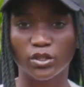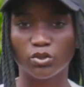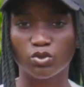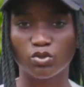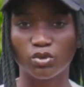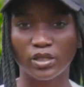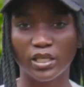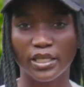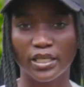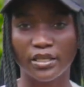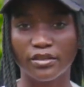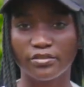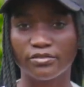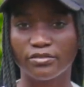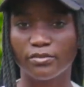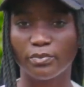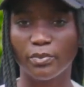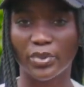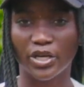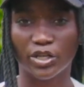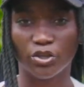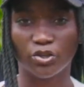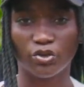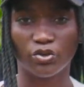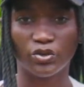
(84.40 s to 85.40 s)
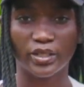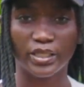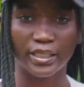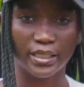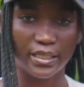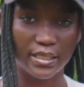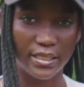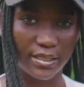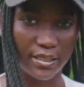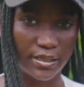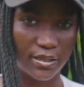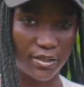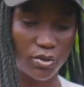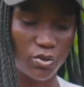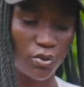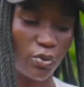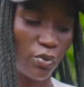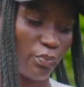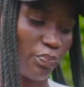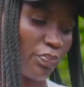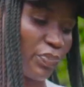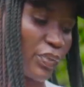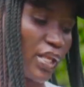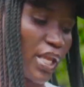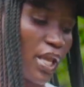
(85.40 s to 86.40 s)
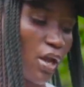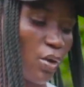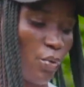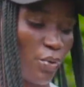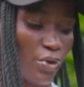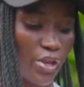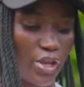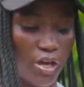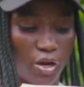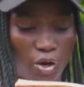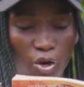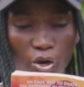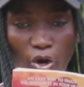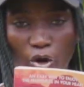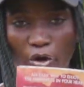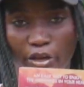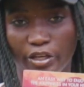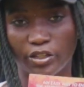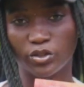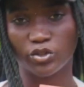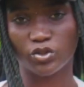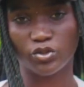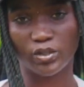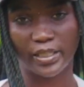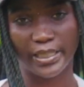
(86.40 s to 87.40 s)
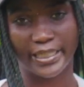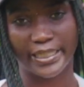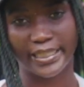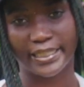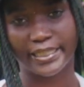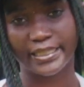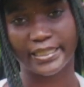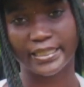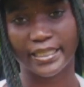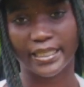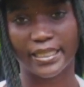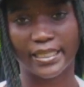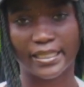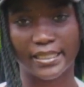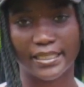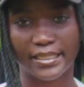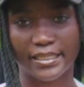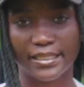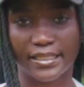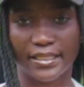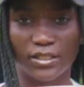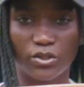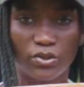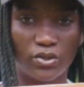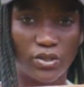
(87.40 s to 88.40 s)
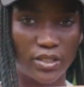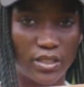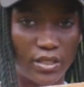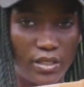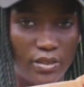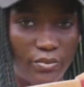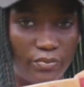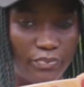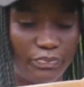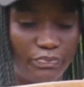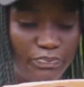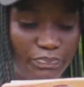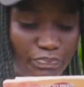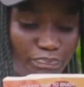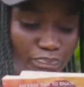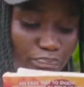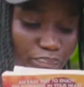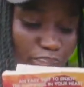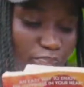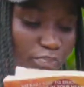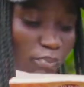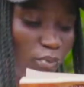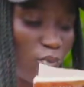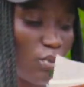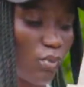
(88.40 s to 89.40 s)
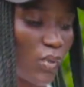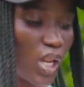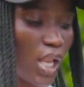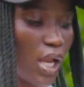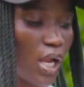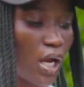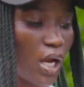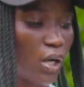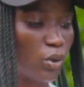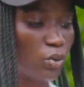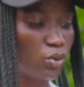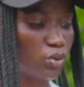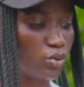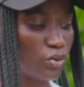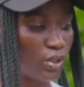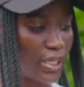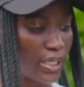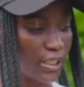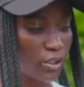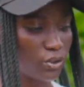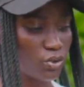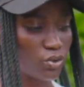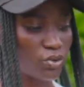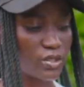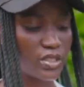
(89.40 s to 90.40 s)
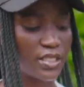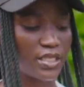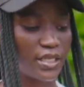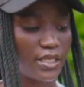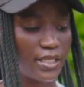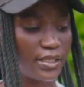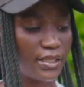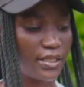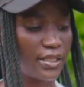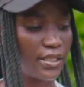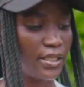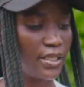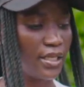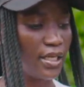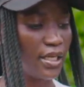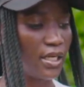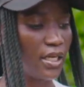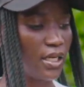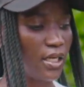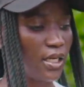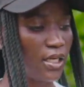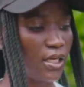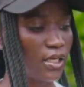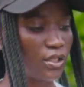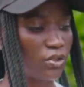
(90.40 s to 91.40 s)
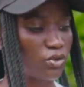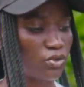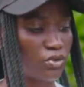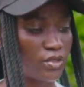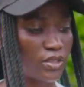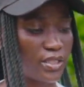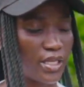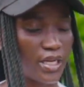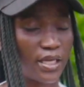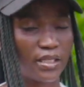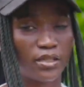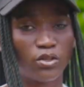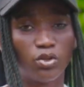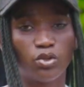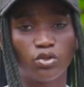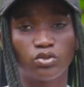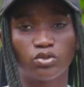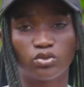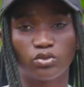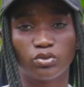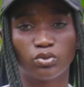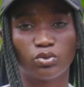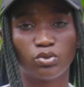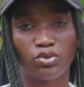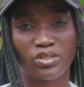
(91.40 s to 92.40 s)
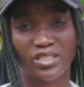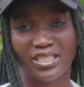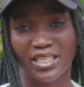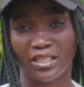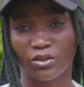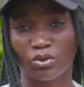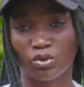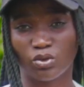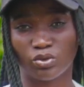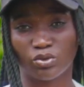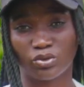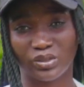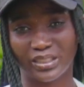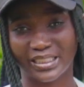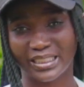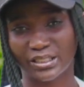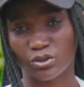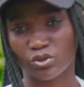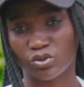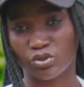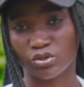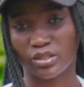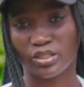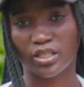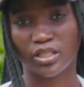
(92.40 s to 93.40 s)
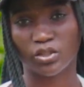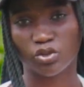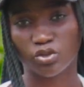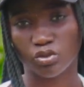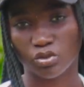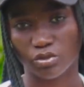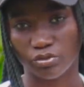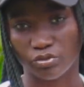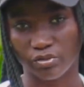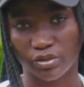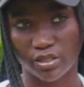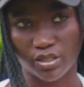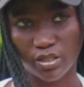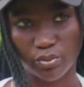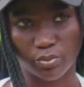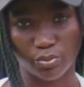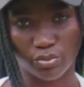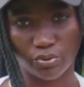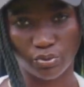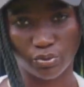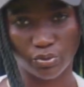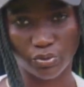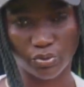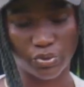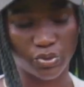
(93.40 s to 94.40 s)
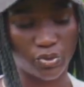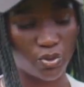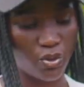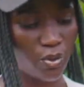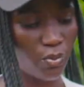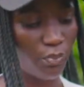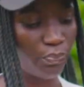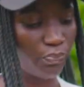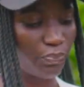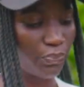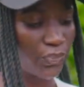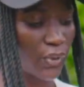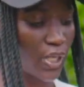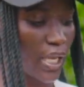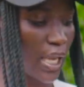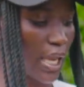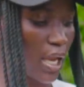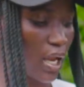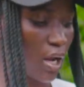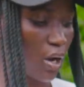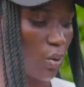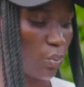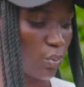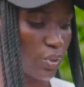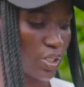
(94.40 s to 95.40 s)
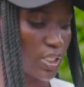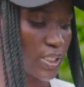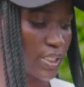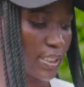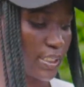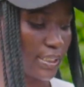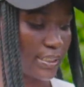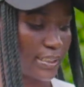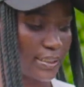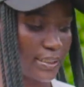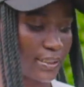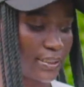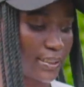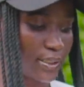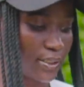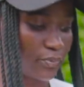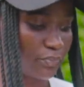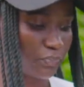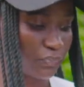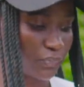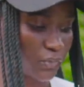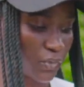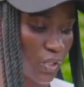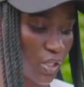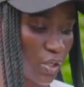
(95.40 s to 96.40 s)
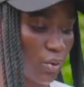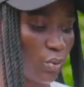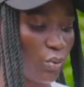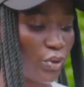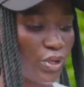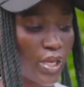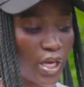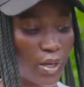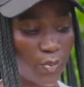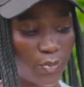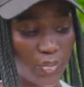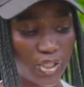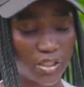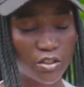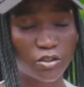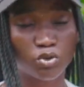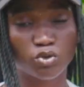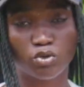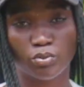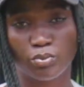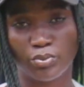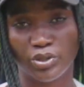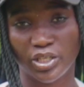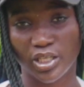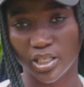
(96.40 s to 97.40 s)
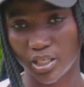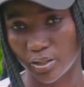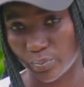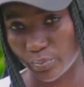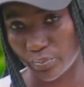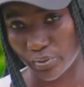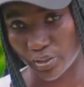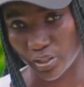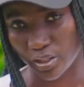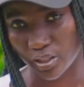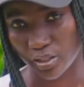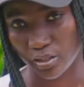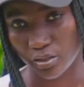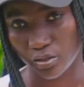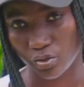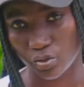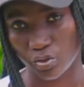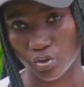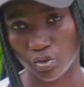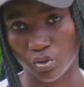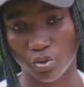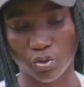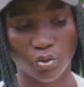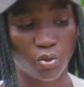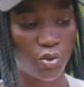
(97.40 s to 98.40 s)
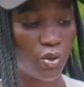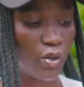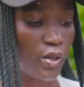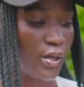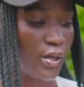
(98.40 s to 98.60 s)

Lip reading: live by knowing this. So we are going to lead as you see. I would like to start on introduction of this book. So we shall read. We are meant to be happy, you know.